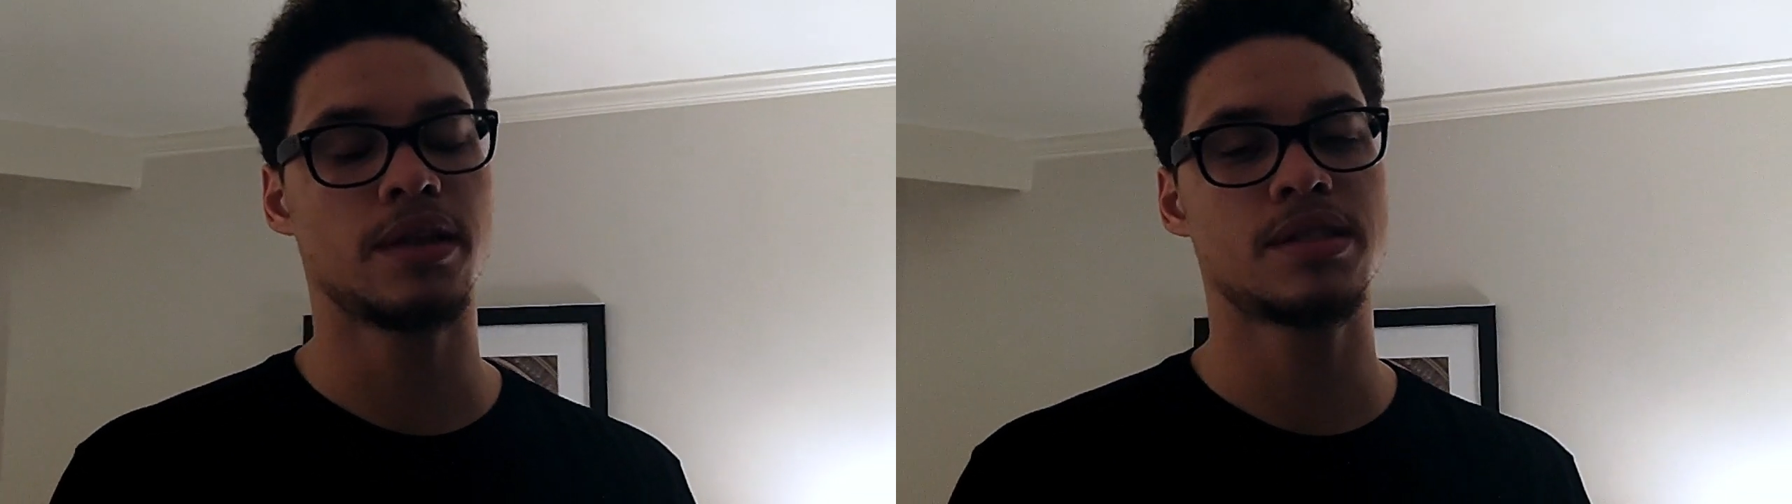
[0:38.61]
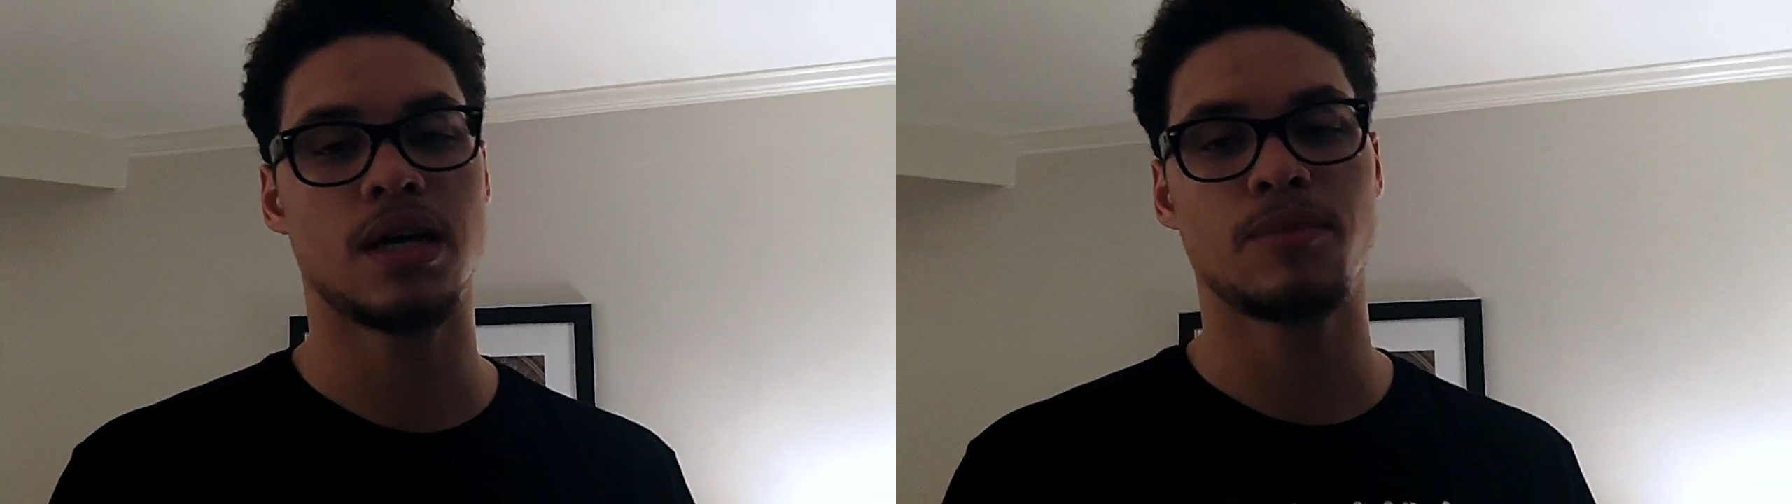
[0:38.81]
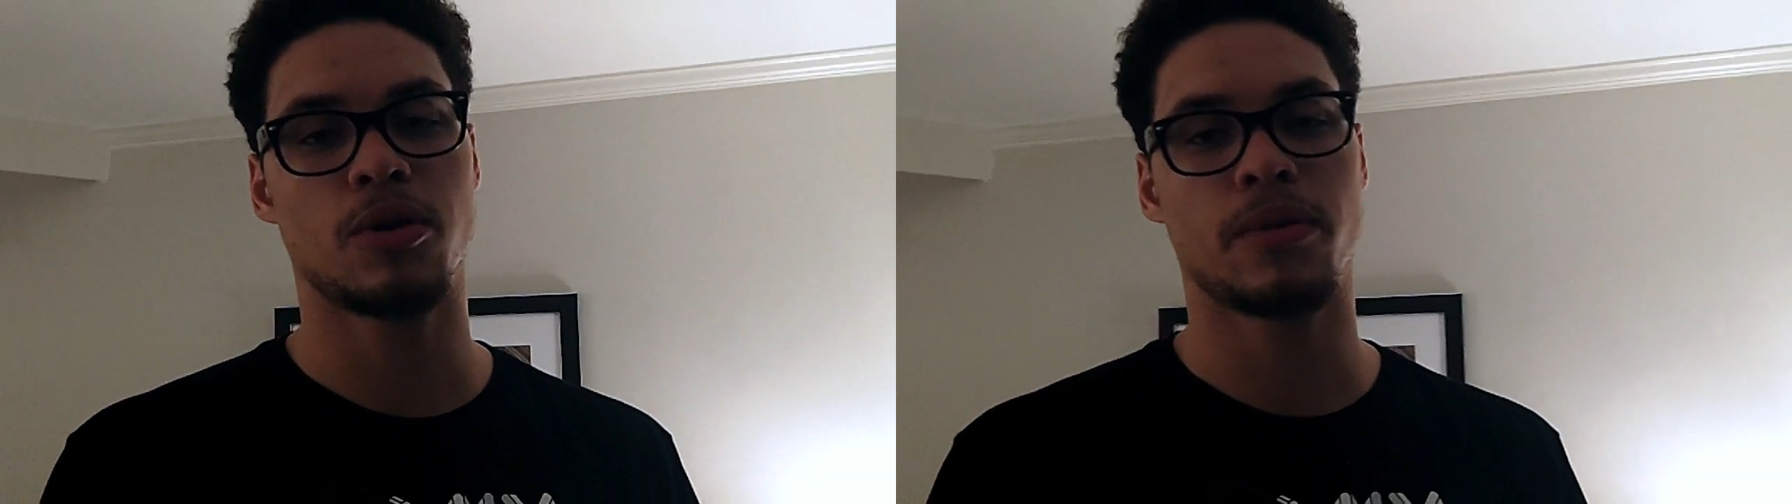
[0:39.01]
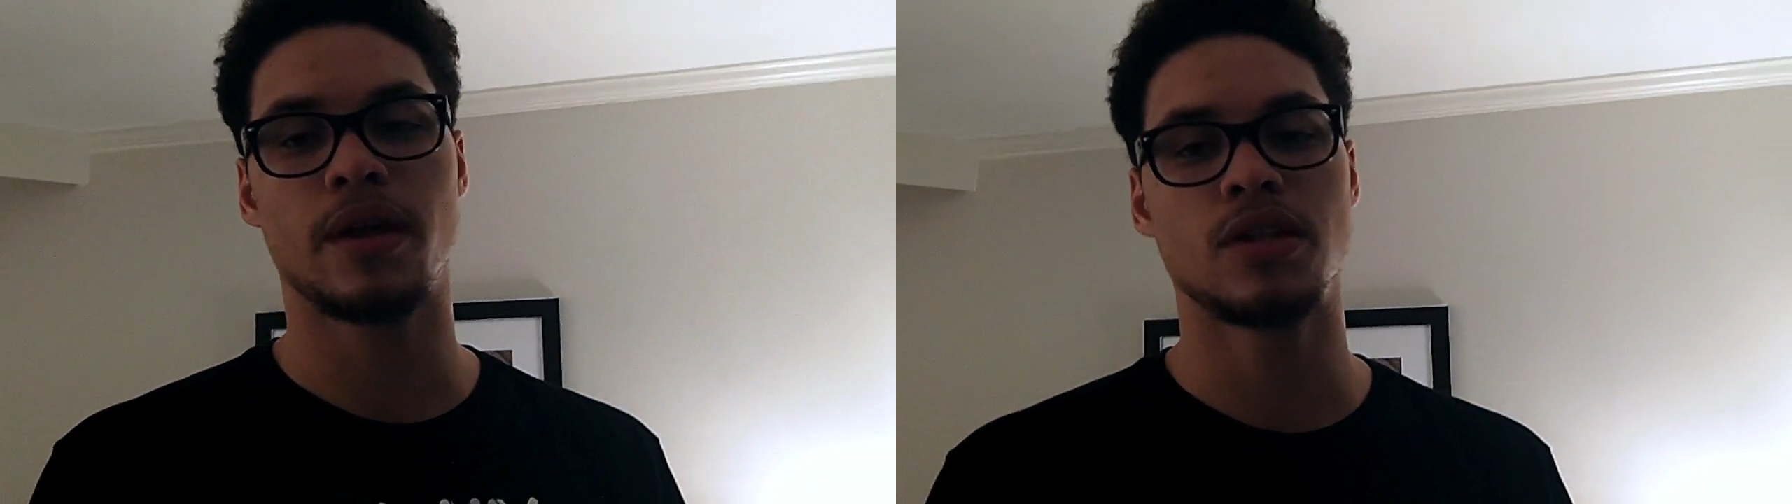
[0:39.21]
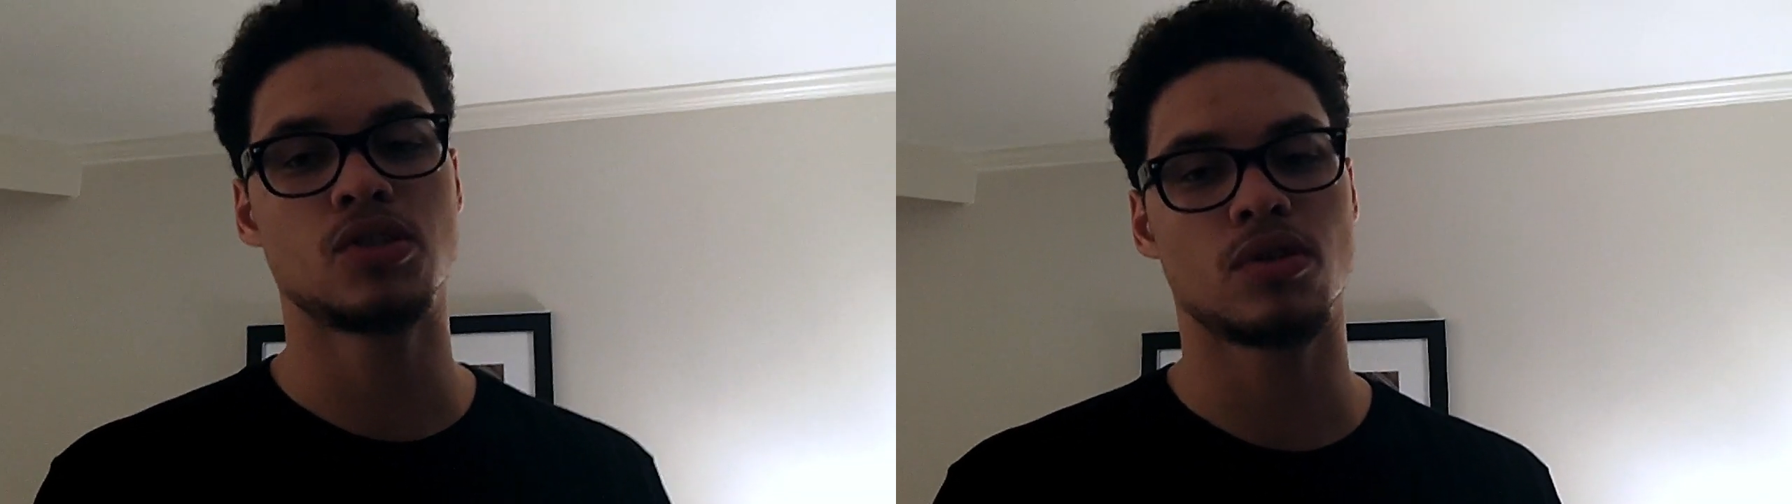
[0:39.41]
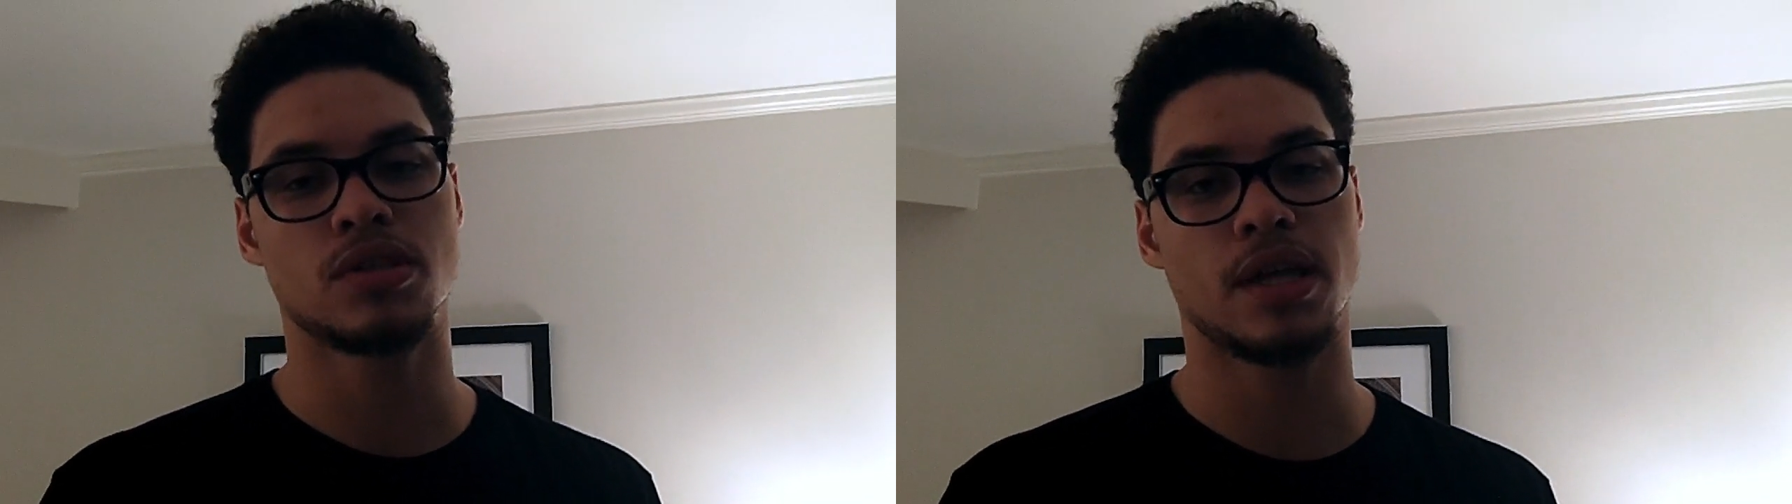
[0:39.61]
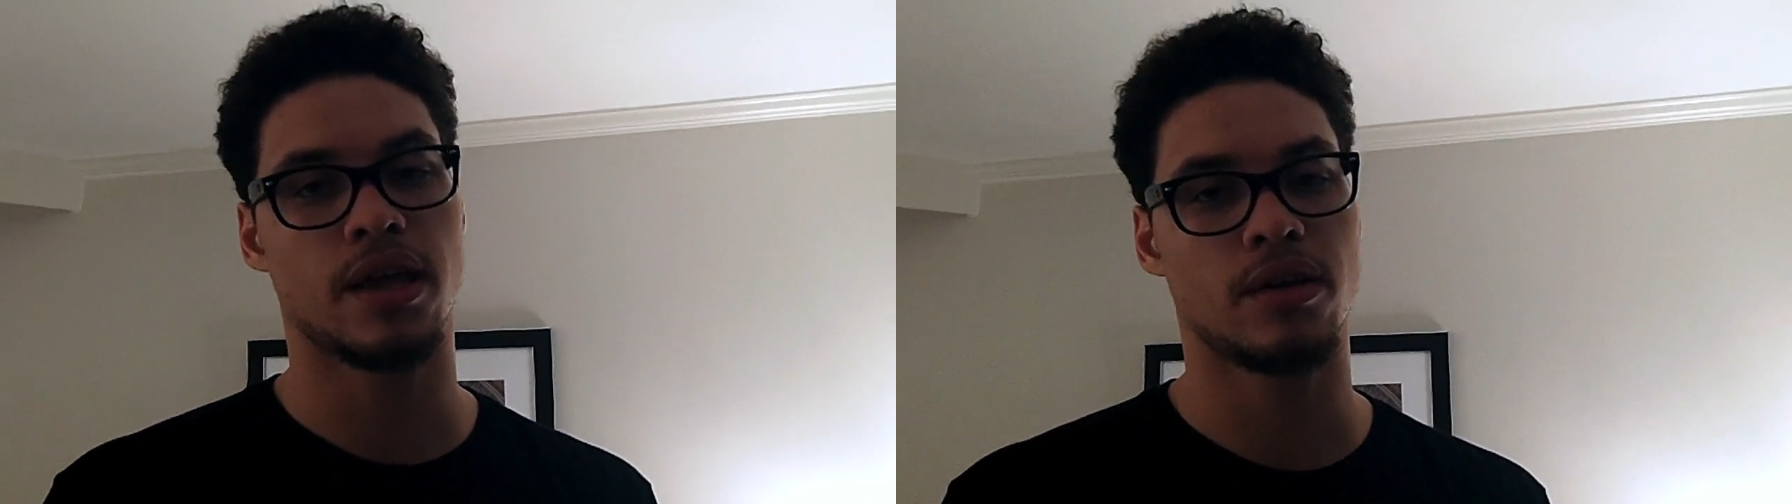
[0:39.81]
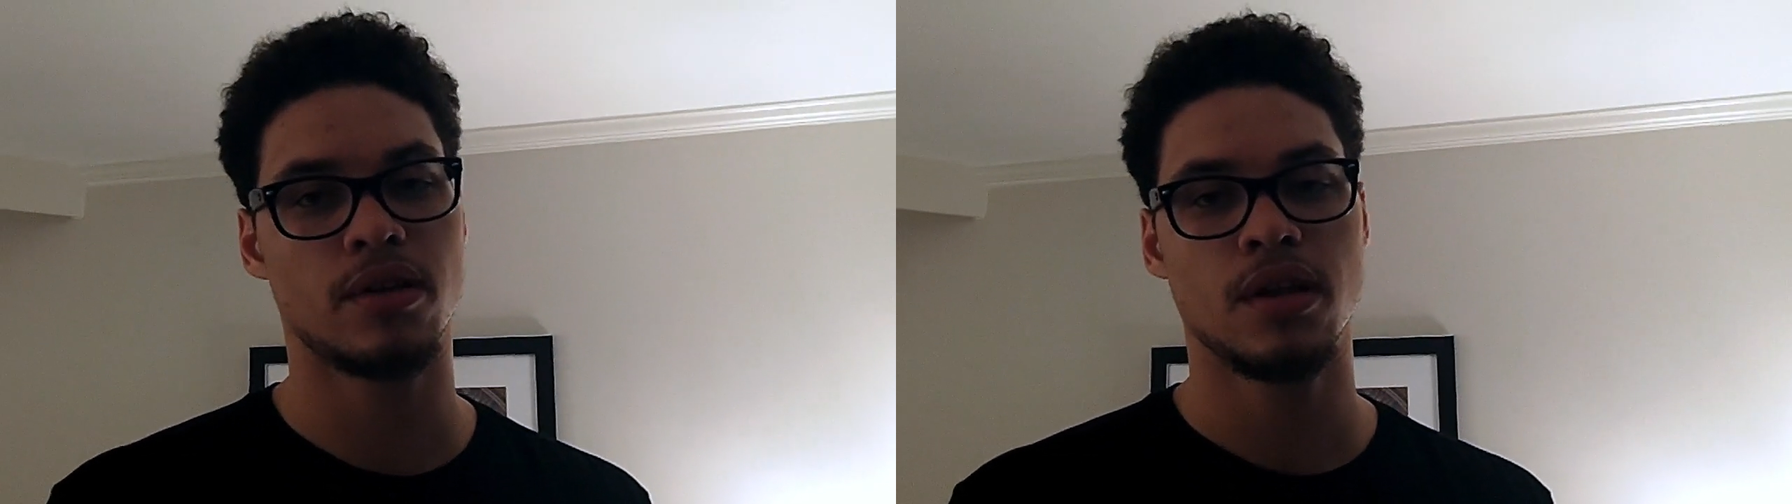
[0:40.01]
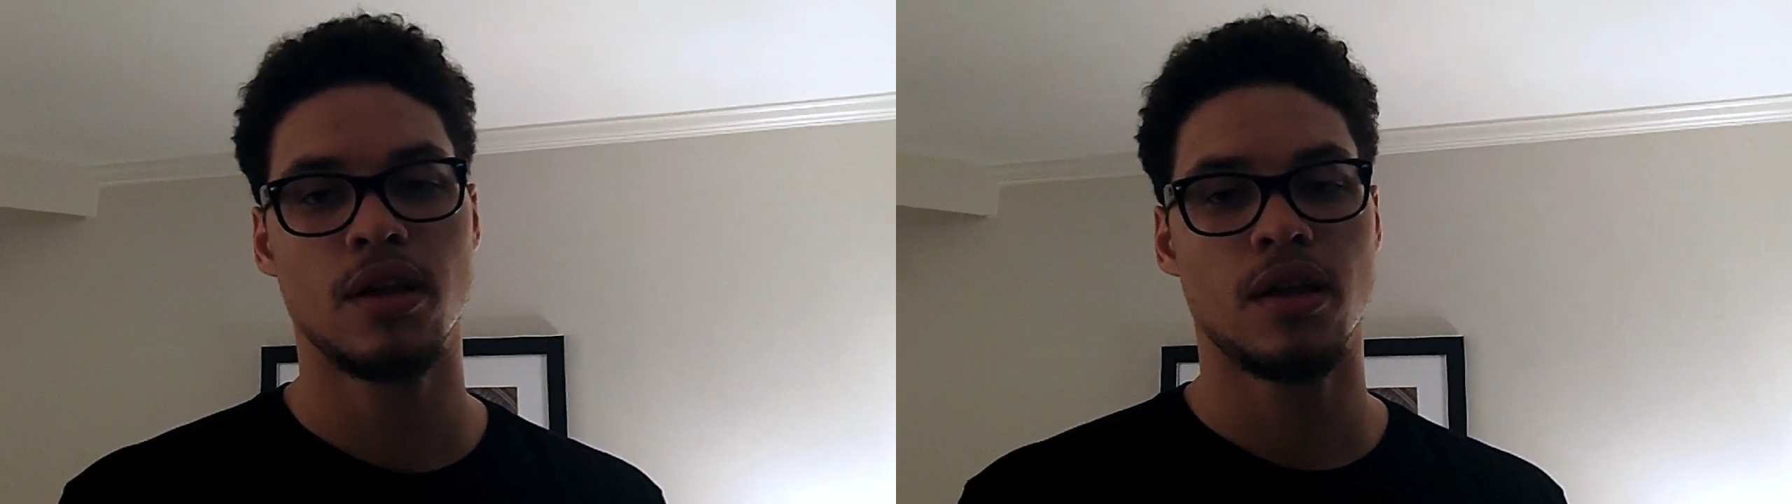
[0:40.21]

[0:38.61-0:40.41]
Anytime you're playing Georgetown,